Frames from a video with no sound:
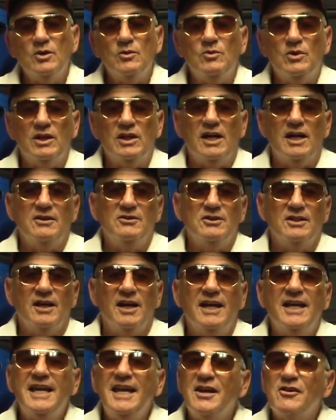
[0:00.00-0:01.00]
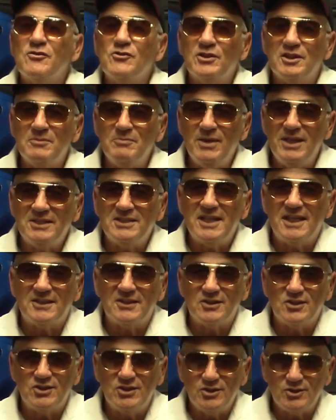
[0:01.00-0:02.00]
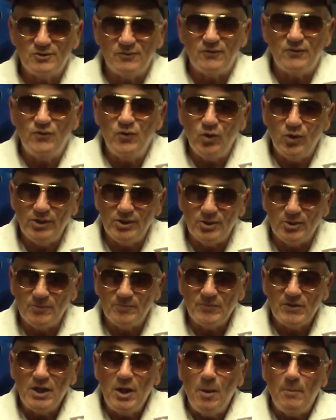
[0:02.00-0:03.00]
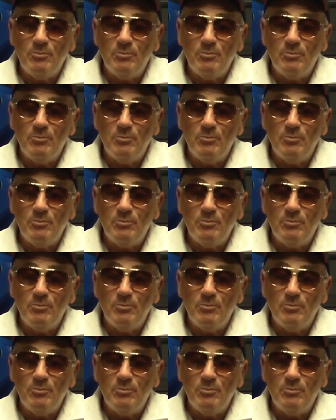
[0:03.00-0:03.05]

Well, I can't really make that decision for you,